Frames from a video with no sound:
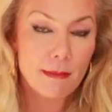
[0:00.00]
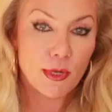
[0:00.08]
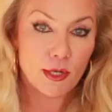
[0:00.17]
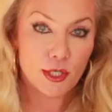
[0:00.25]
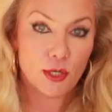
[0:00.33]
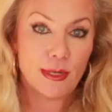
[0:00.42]

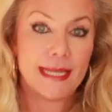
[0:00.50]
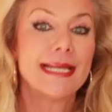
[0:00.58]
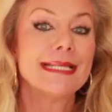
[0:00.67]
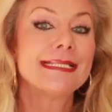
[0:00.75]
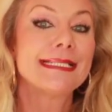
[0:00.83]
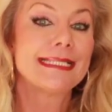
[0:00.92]

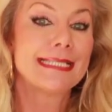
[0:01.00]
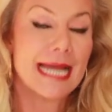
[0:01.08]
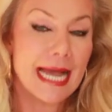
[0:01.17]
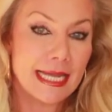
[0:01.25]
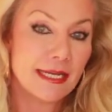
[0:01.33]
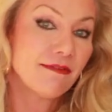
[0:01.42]
Mercury
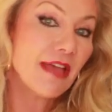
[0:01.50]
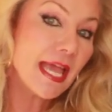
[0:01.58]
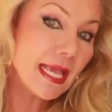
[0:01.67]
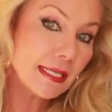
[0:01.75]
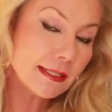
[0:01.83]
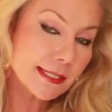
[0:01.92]
died of
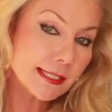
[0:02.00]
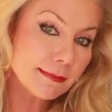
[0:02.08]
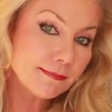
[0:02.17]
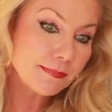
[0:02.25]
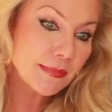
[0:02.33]
AIDS.